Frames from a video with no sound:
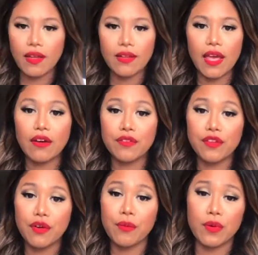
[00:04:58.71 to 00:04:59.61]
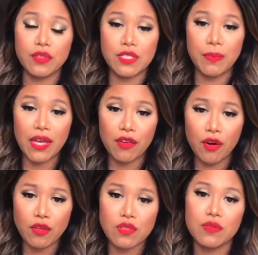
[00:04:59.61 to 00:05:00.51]
Now, if you don't want to make your
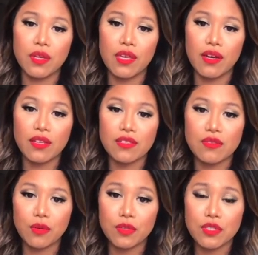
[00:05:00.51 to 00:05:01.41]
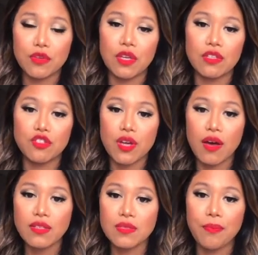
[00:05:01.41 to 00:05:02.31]
own sukiyaki sauce, you can
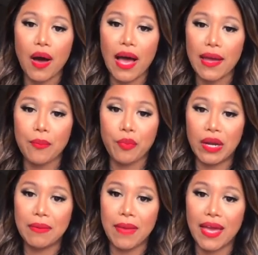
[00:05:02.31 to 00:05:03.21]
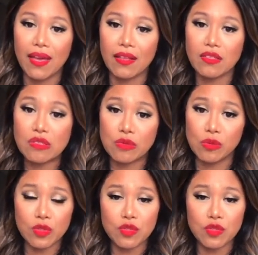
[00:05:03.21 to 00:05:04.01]
just buy a pre-made sauce